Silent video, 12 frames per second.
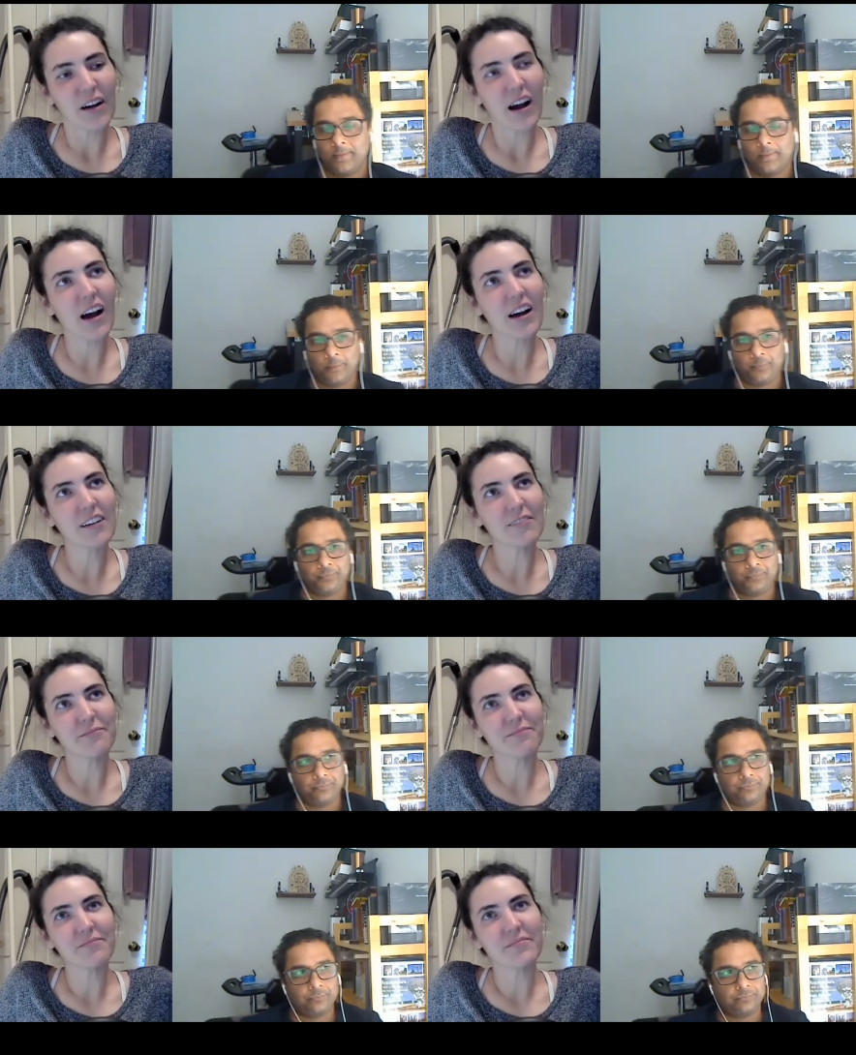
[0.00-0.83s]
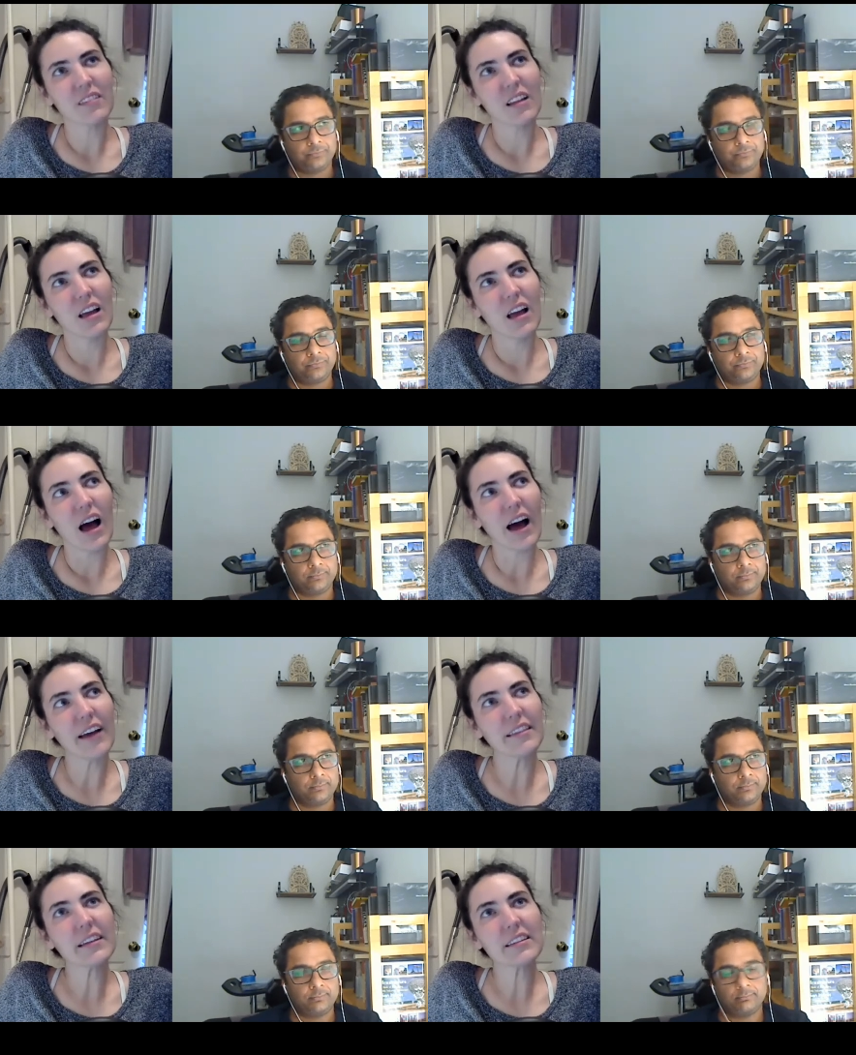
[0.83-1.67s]
Speaker 1: Um,
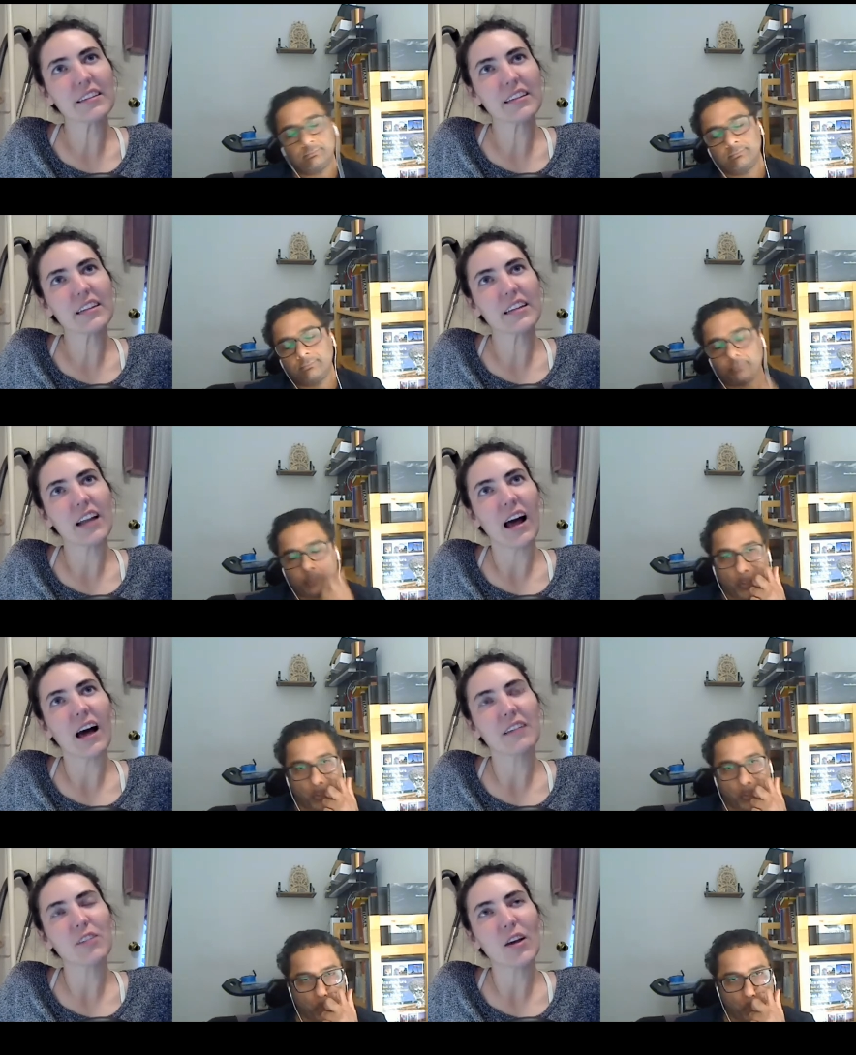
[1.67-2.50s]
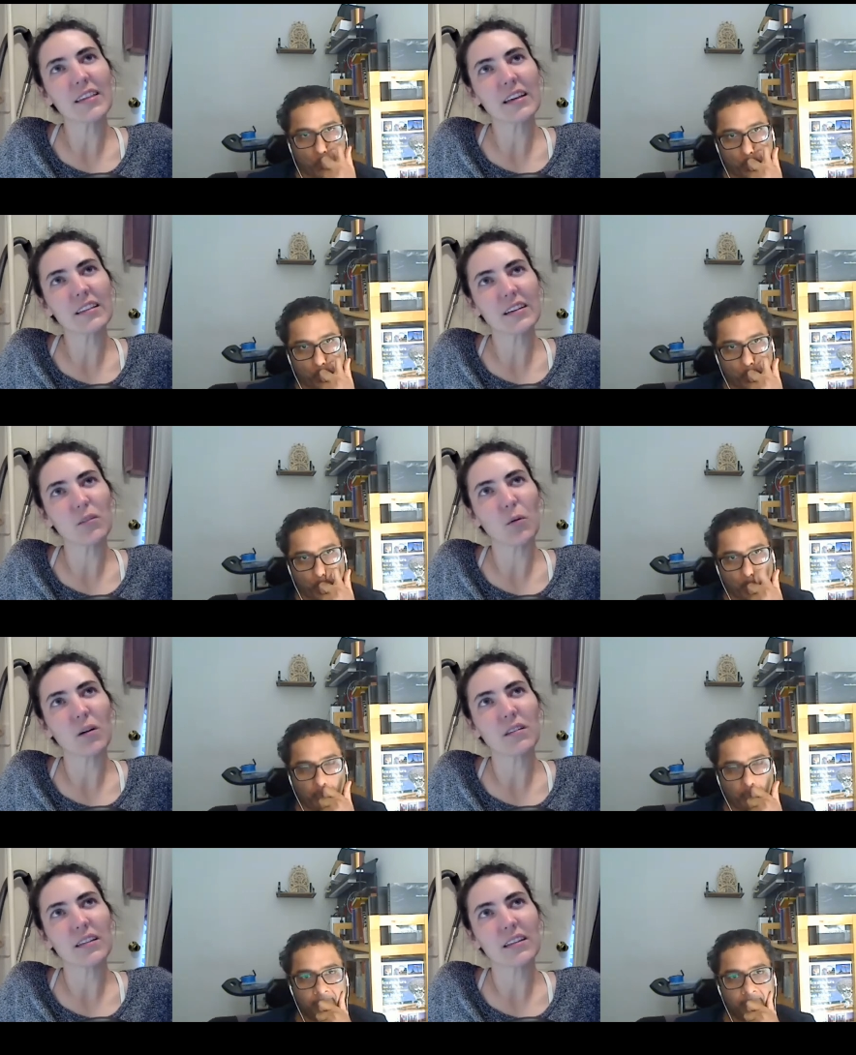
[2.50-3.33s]
I think that so I think that
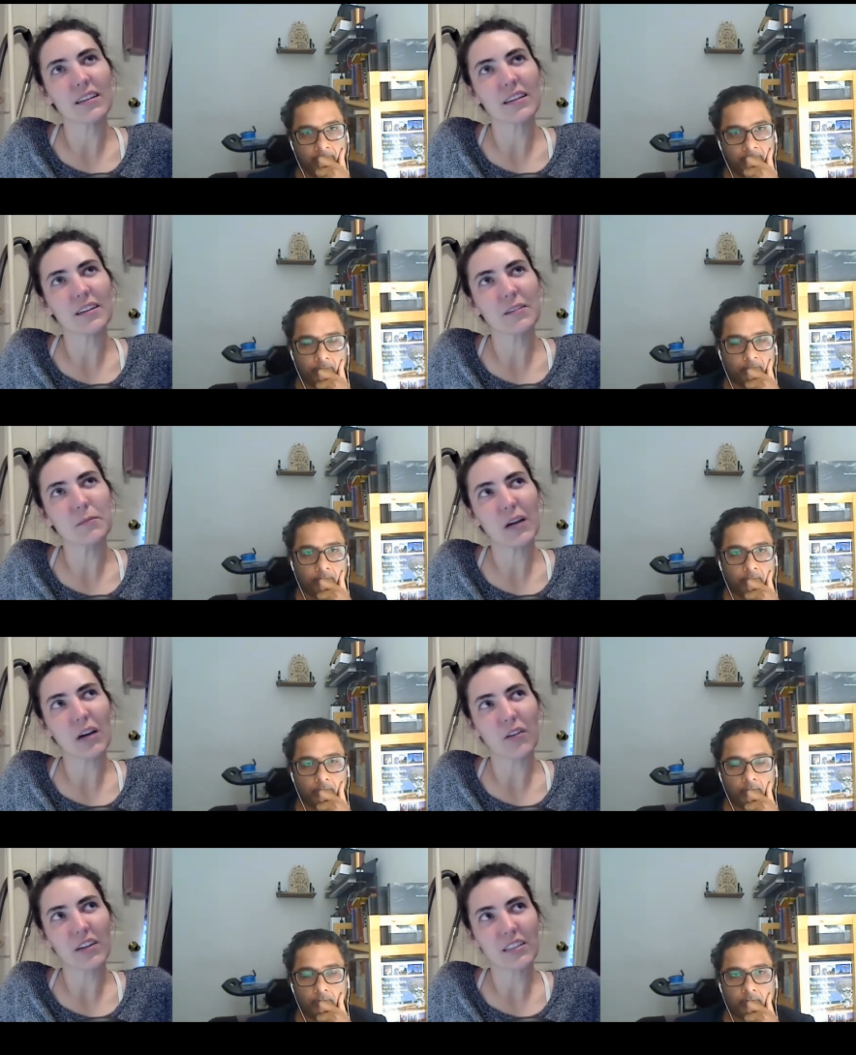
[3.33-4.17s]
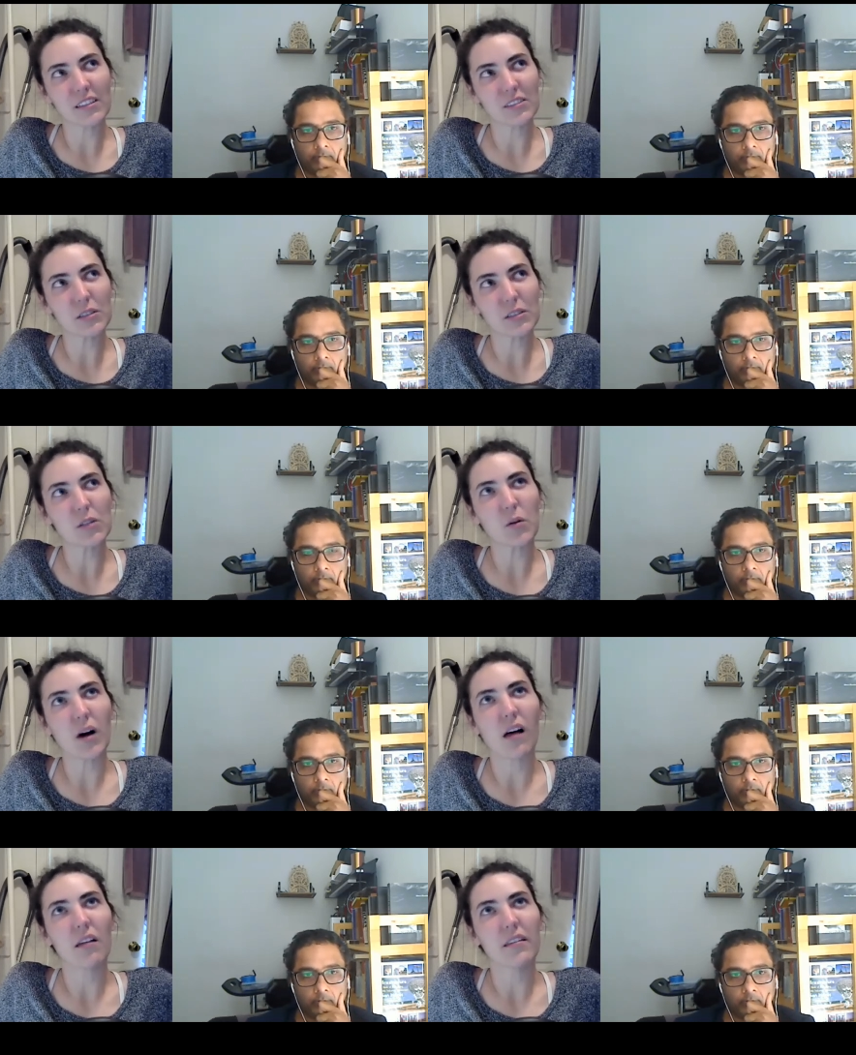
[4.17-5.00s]
one thing that Bitcoin does really
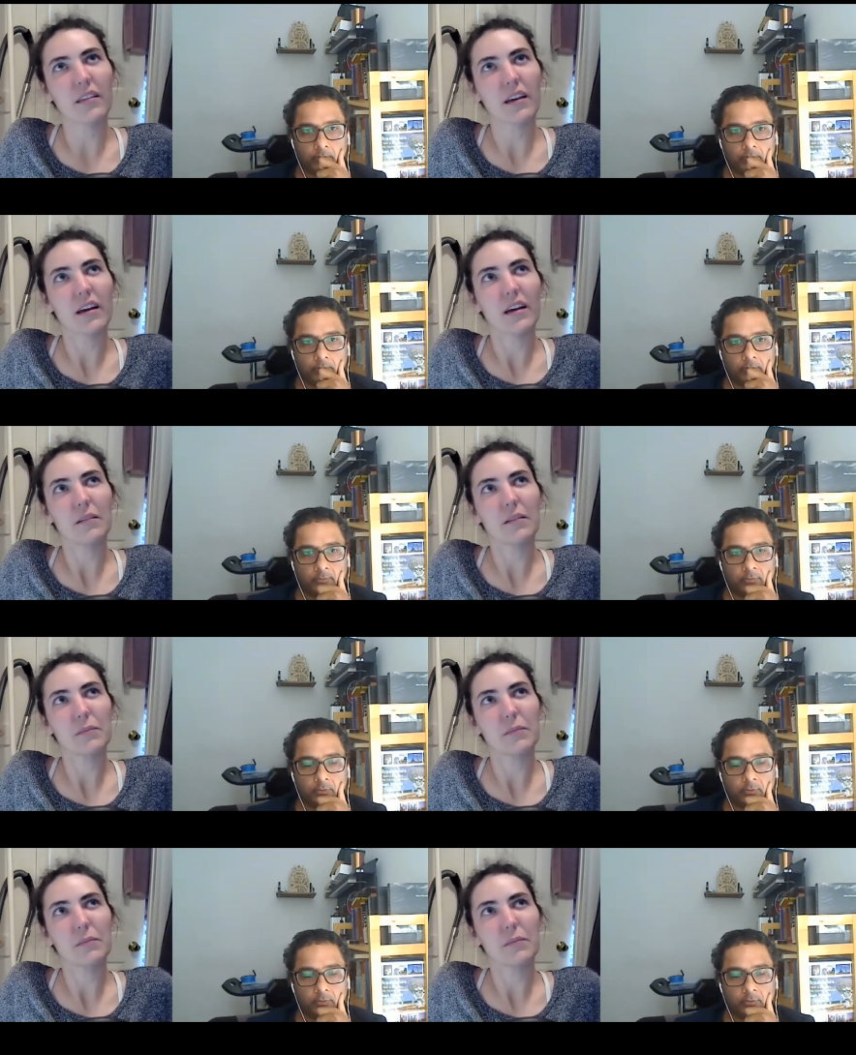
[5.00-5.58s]
well that